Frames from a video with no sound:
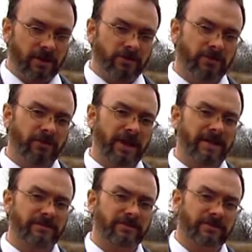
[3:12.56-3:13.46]
So let
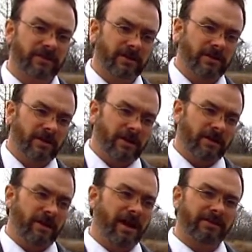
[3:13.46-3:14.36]
us
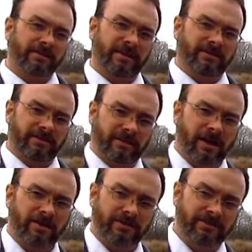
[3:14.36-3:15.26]
not think that
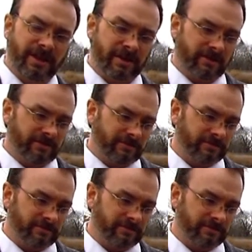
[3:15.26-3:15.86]
God is dead,